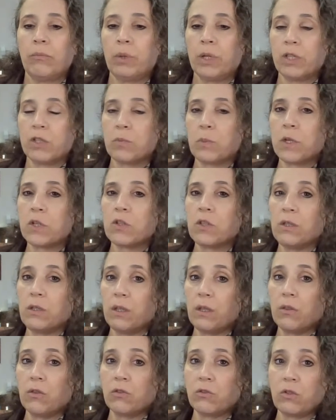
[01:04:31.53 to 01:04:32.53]
but especially
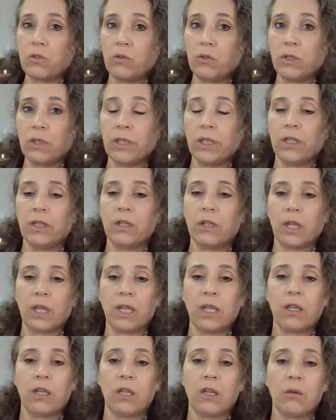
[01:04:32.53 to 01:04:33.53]
the other 2, Claire and
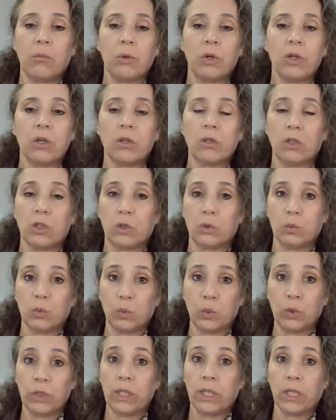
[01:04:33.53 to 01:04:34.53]
Kicking Bird, look
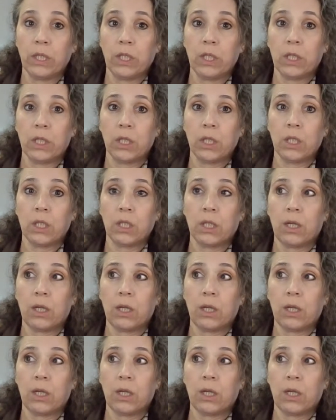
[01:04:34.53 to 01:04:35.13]
really good.